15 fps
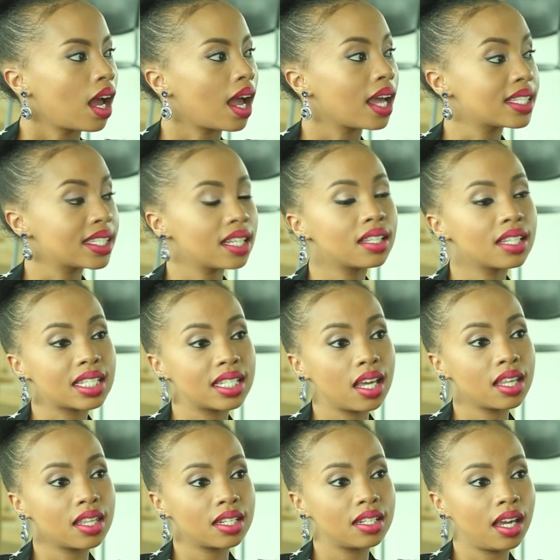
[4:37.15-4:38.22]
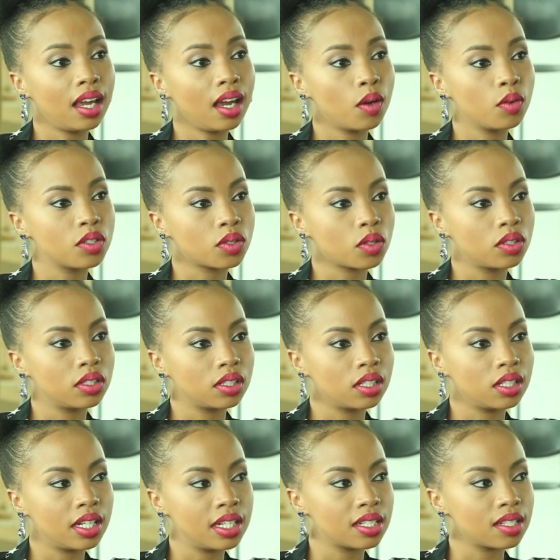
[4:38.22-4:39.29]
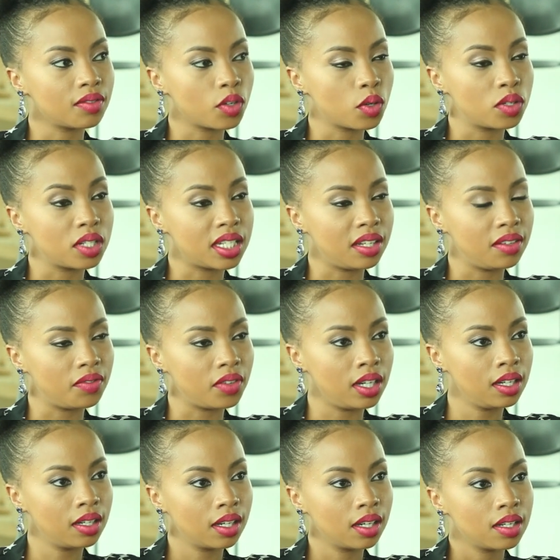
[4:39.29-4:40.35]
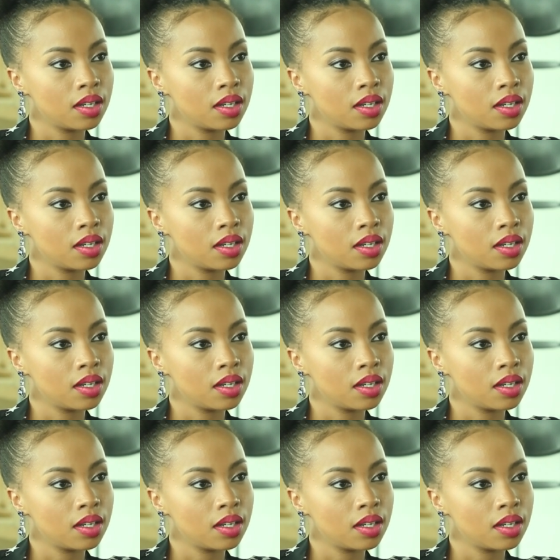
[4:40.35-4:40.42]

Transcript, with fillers: I said this the other day. I was on an interview on TV.